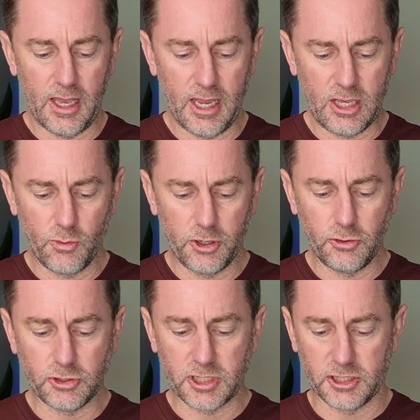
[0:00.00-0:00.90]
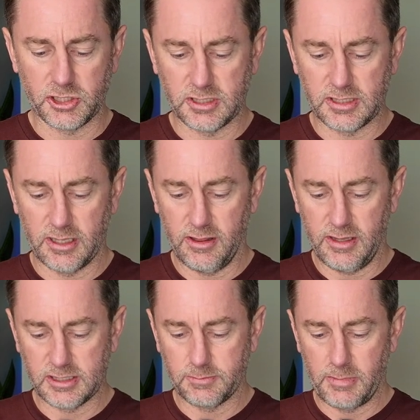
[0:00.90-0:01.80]
"Anyone who touches
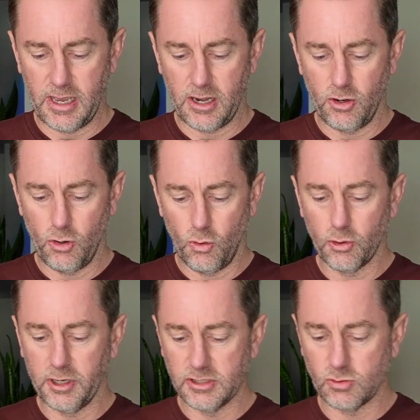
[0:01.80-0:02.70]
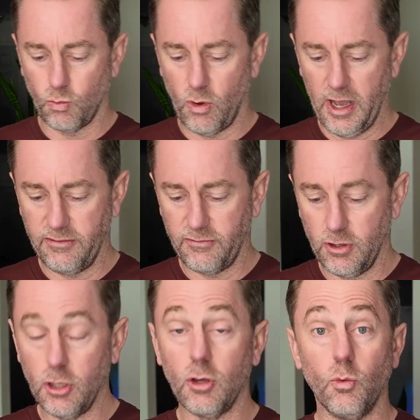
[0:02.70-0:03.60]
this man or his wife
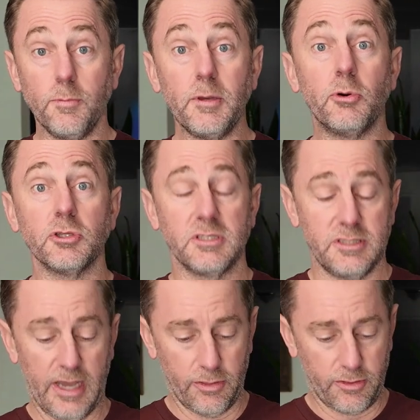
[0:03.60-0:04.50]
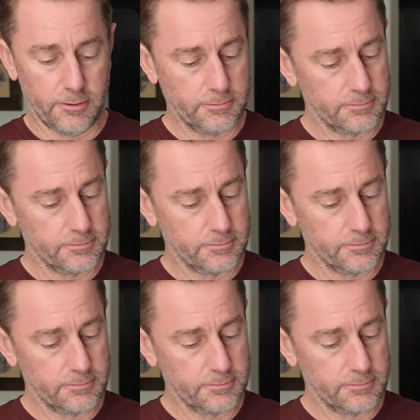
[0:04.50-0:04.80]
will be put to death."